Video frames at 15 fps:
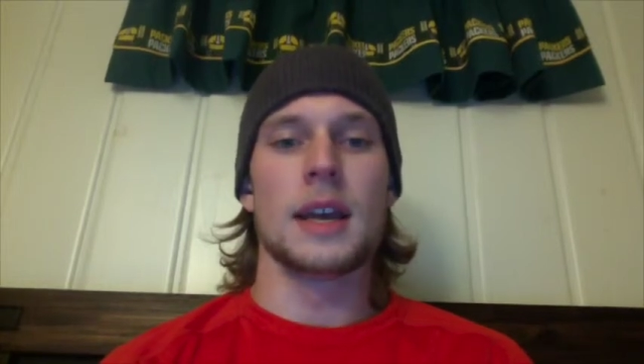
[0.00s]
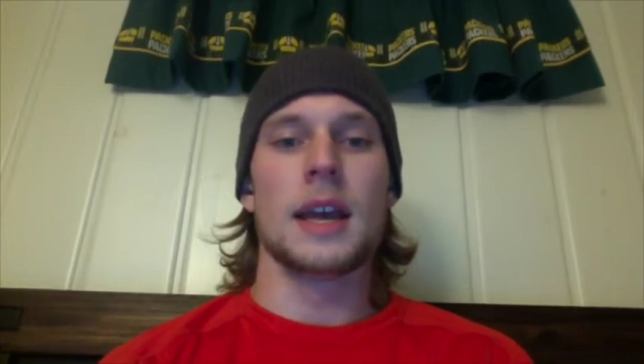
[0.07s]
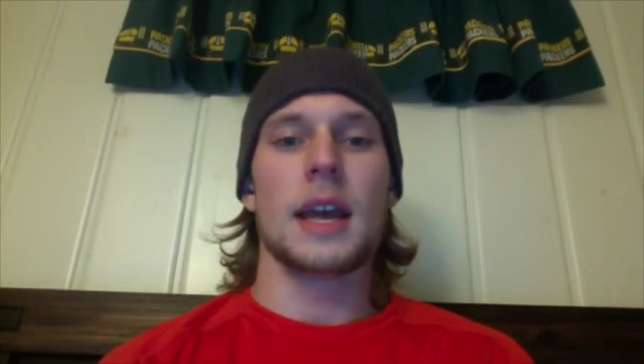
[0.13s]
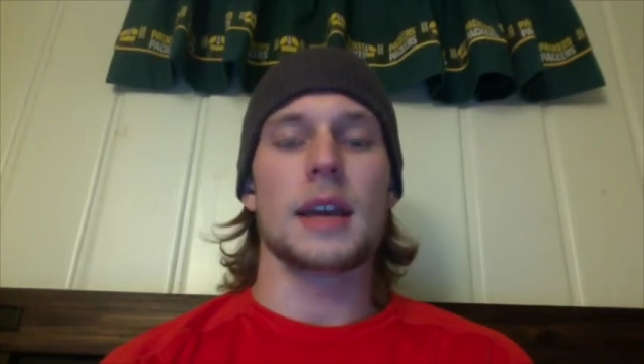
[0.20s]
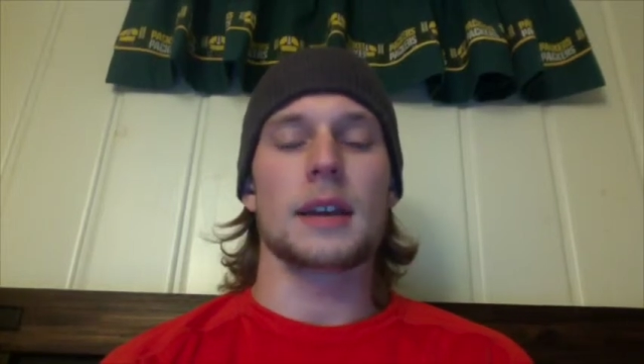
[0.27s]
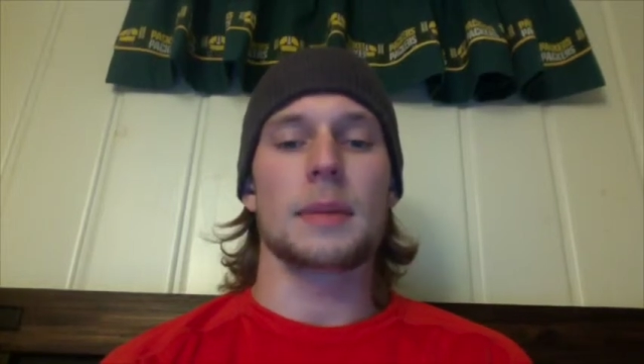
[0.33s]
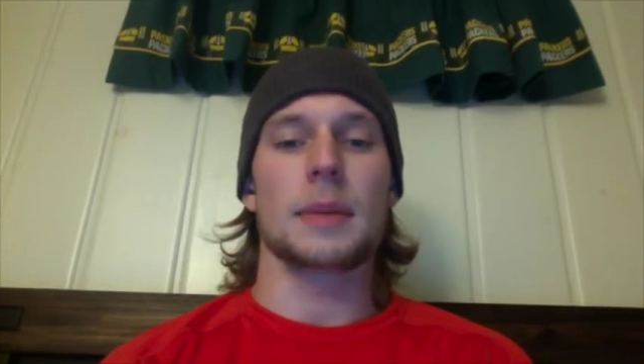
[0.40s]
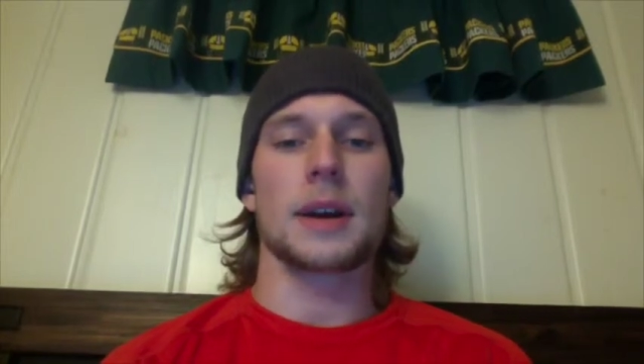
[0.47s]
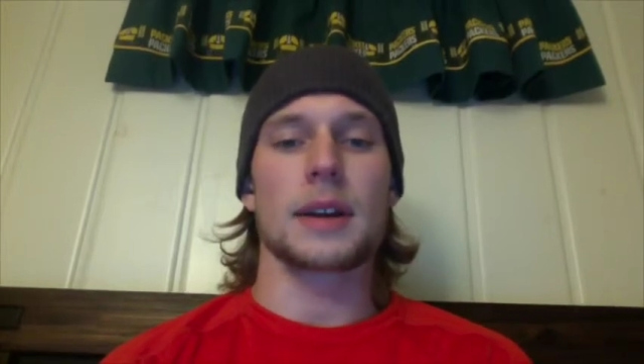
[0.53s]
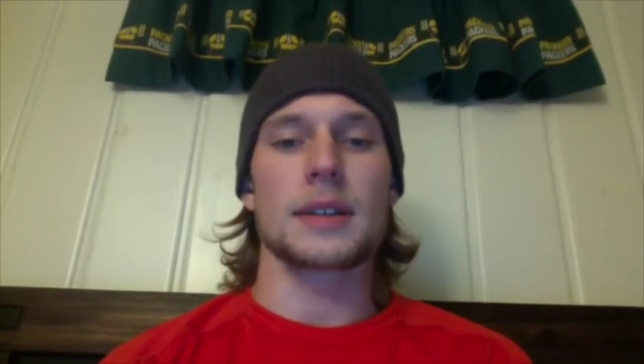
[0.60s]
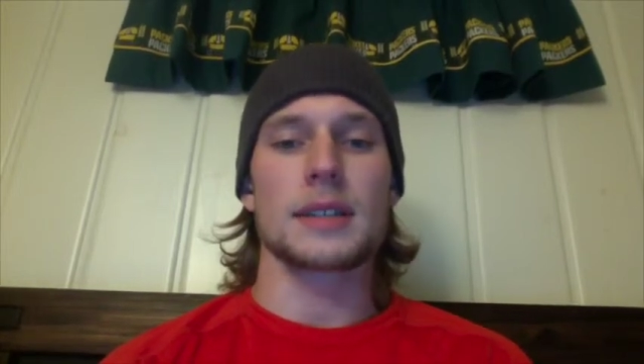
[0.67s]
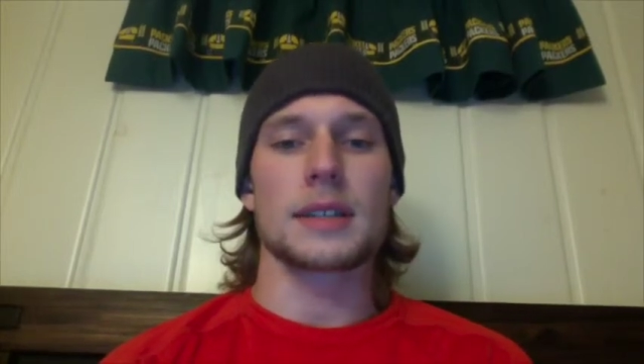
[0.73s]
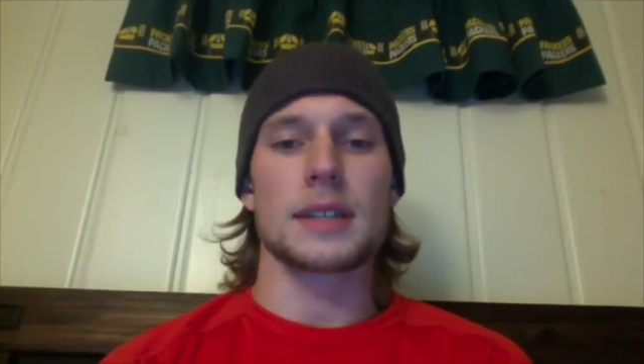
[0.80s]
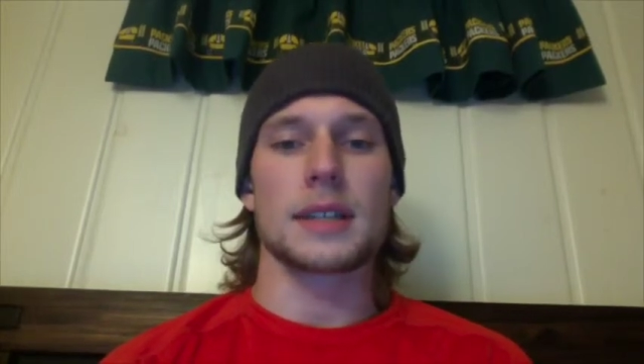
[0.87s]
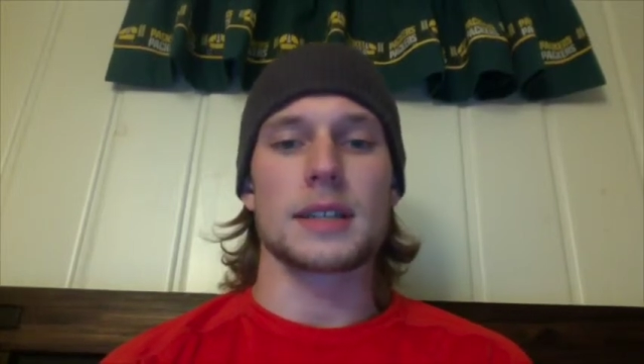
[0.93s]
In
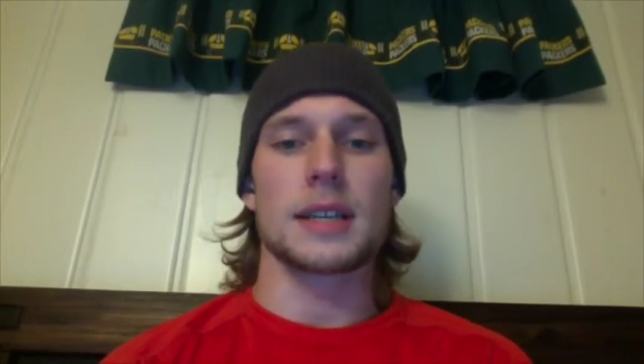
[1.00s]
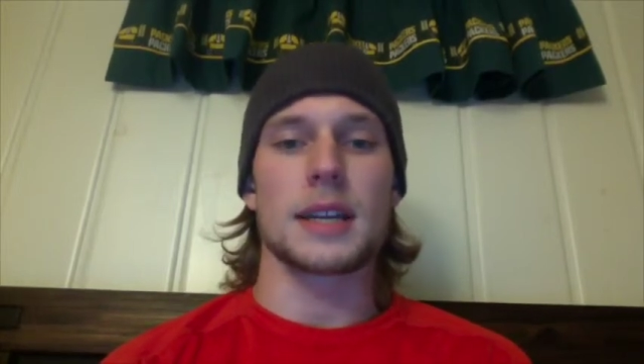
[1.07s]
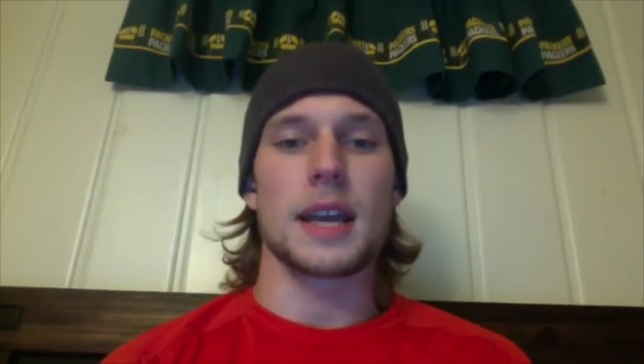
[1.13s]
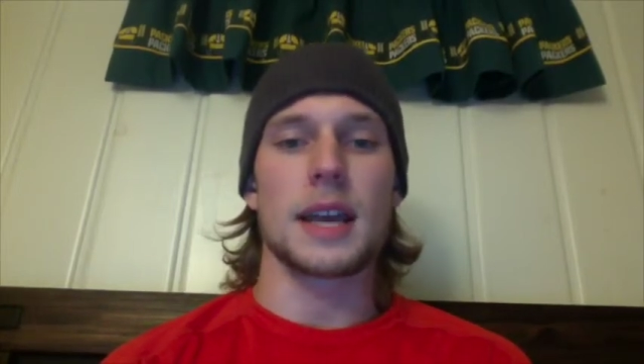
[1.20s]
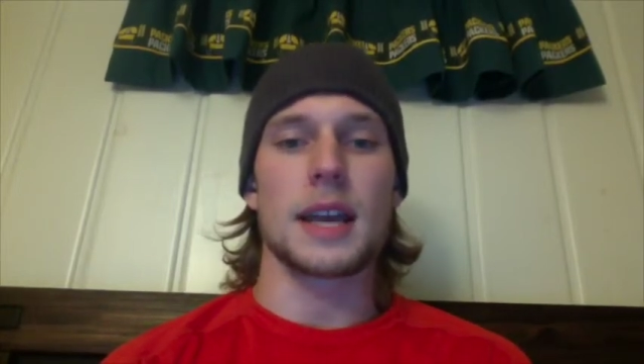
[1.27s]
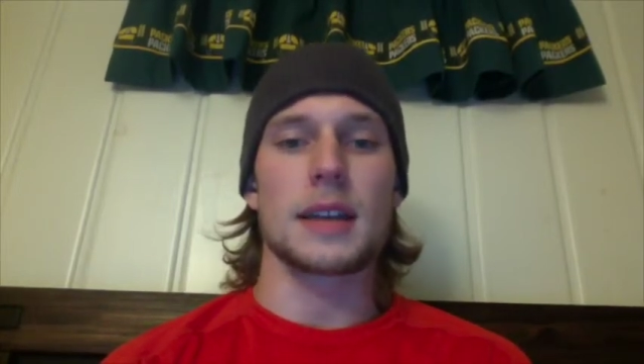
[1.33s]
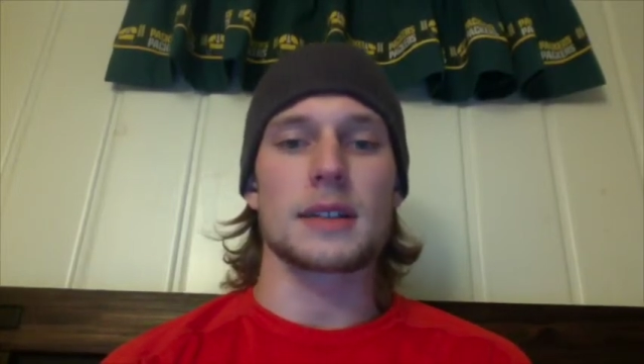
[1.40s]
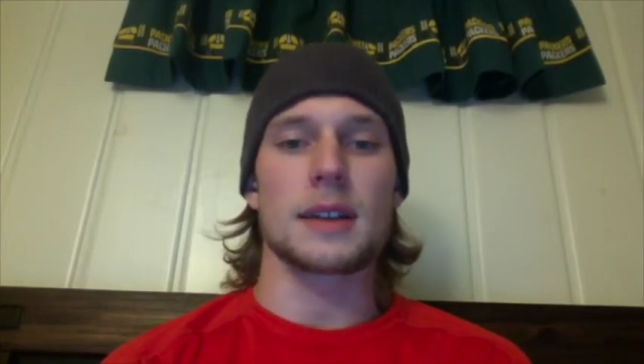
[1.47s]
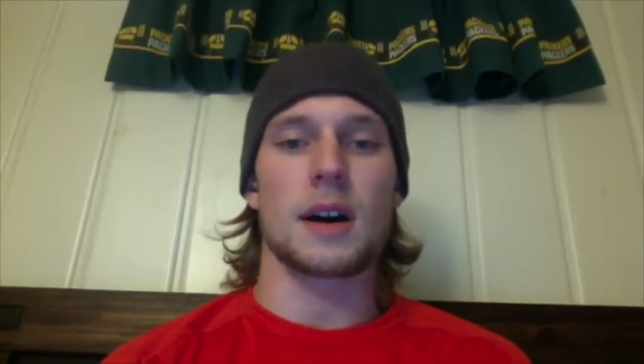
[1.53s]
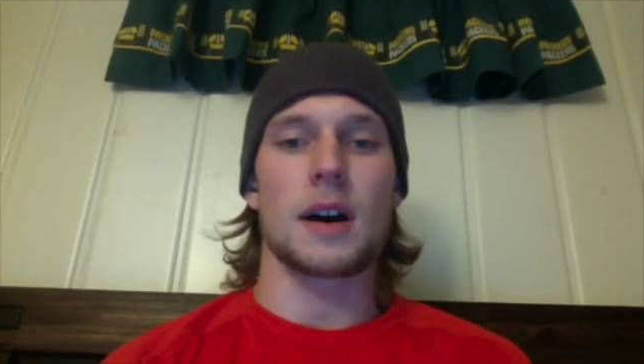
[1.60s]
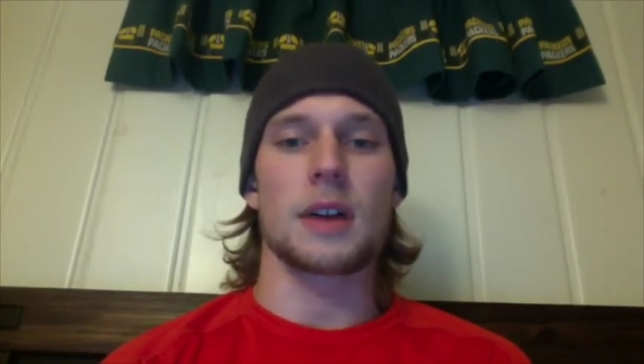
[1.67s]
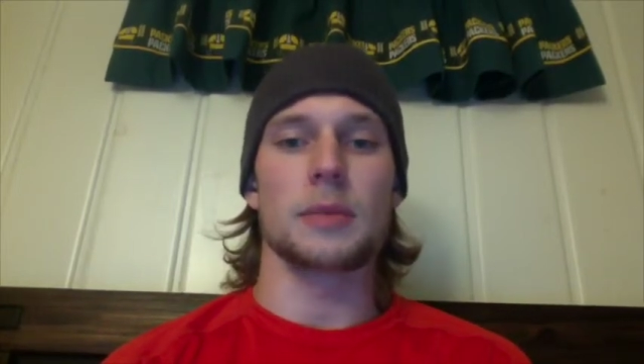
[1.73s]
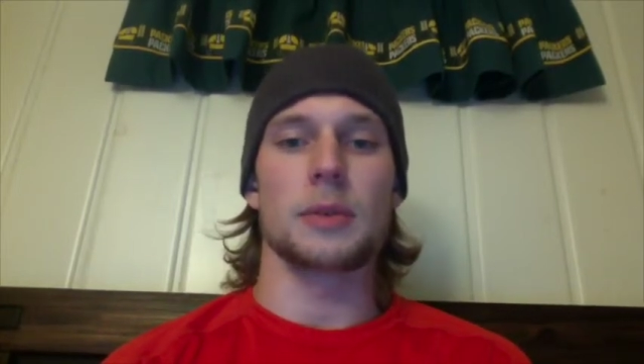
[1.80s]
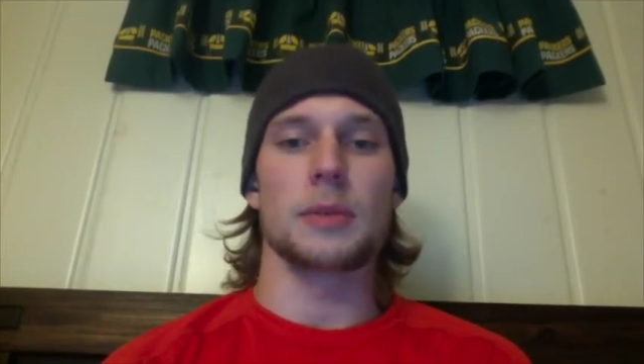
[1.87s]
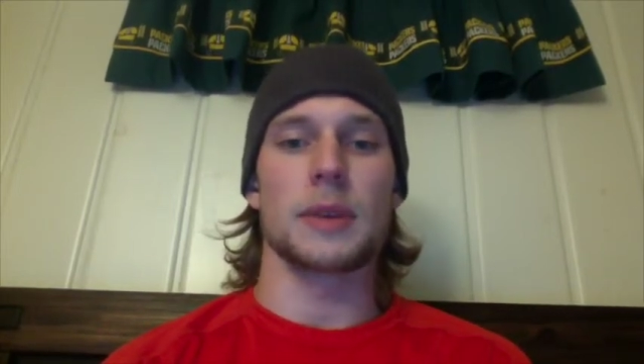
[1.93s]
comparison to today's
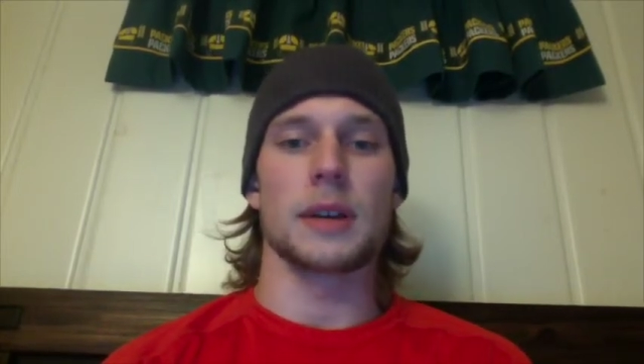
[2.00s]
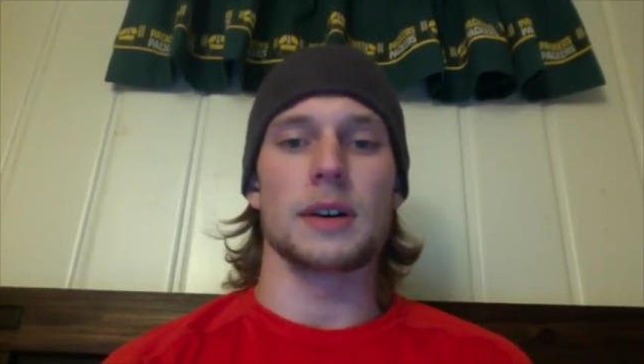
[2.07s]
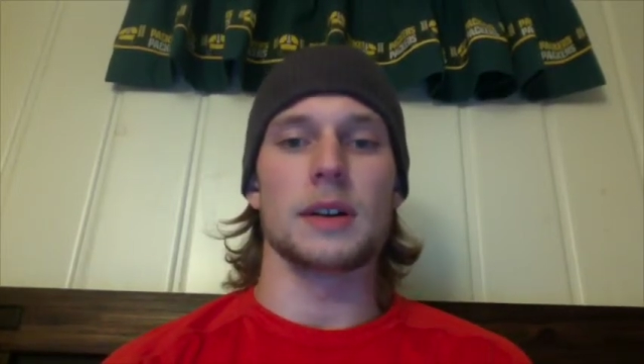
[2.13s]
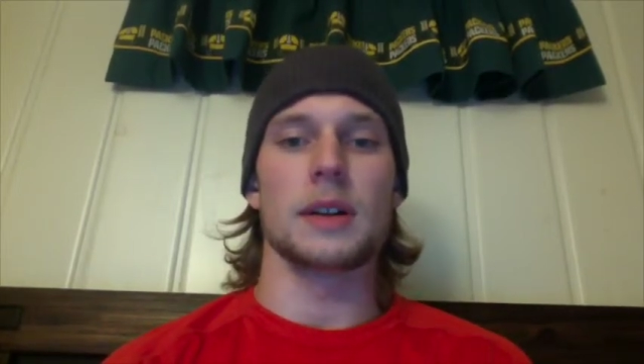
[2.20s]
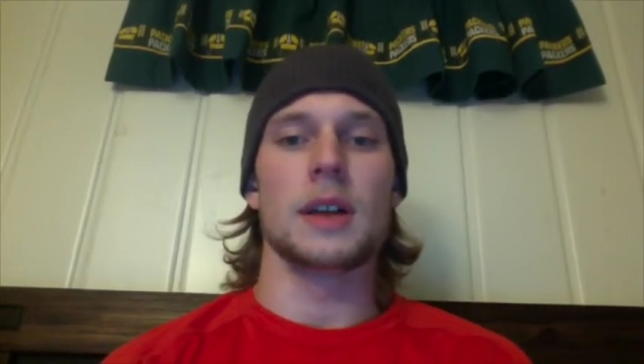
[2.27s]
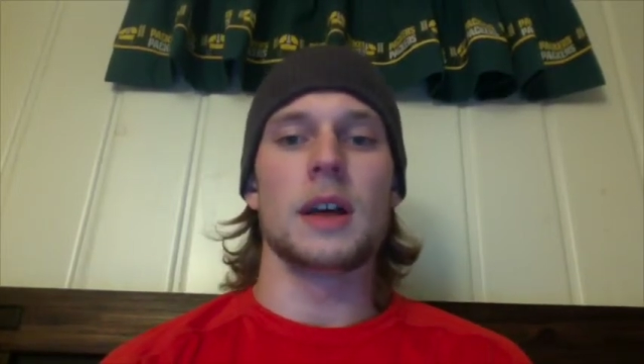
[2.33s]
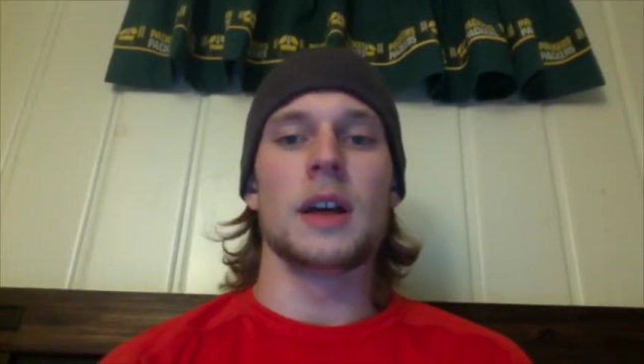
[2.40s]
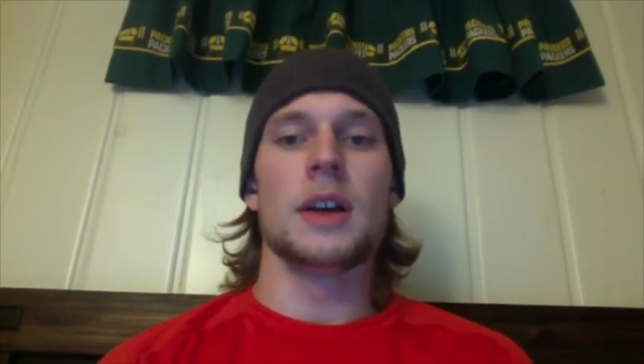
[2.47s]
automobile,